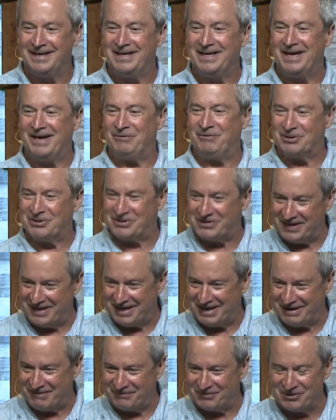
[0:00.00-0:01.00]
if you're
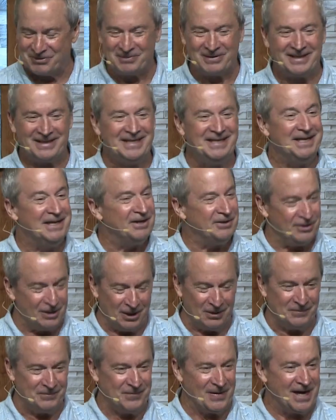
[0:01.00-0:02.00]
singing verbally,
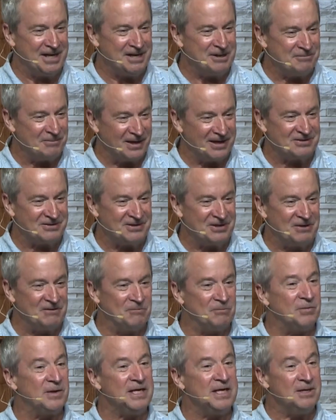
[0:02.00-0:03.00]
no, I am not singing,
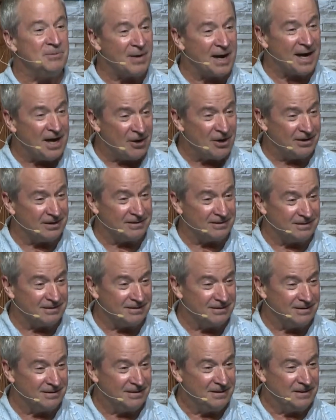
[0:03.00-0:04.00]
but in my heart.
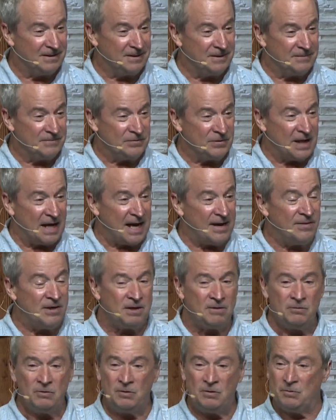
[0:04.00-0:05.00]
And
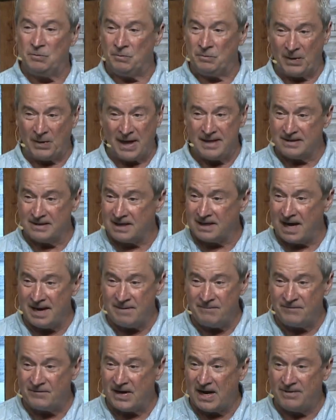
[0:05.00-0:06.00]
then by the
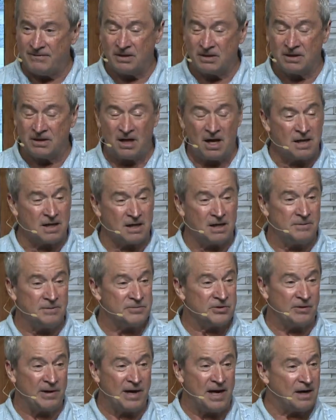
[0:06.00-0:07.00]
time five o'clock comes
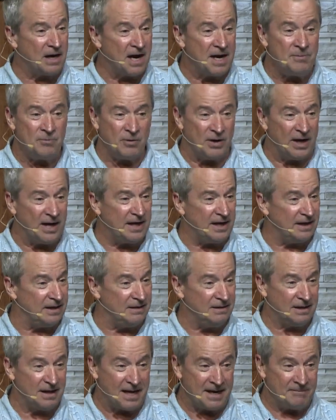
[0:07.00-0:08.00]
around, I'm ready.
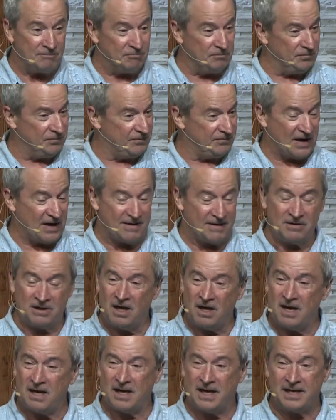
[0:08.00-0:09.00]
I five
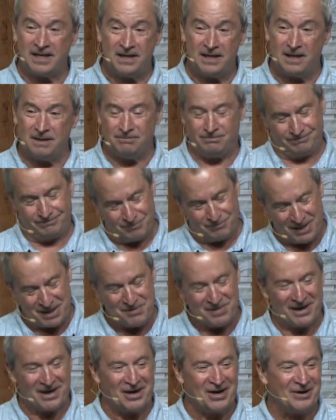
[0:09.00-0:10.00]
o'clock, I get up, make
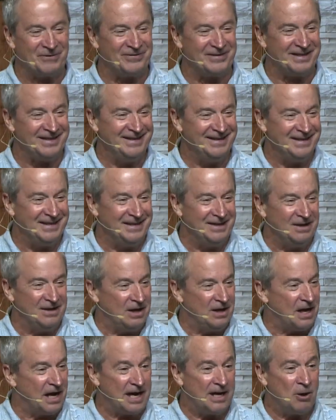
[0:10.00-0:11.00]
my coffee,
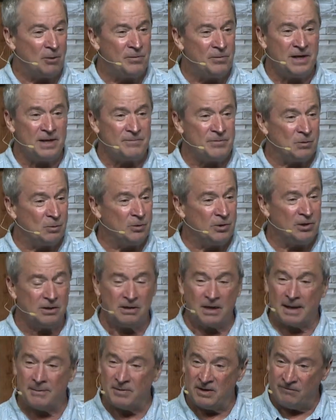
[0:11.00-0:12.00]
I open up the Word,
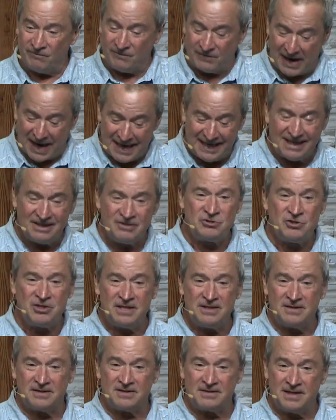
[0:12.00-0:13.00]
I'm inviting
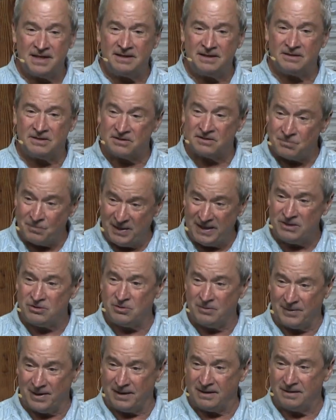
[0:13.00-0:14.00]
Jesus in to speak
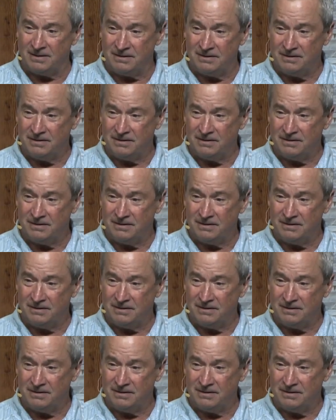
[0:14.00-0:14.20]
to me.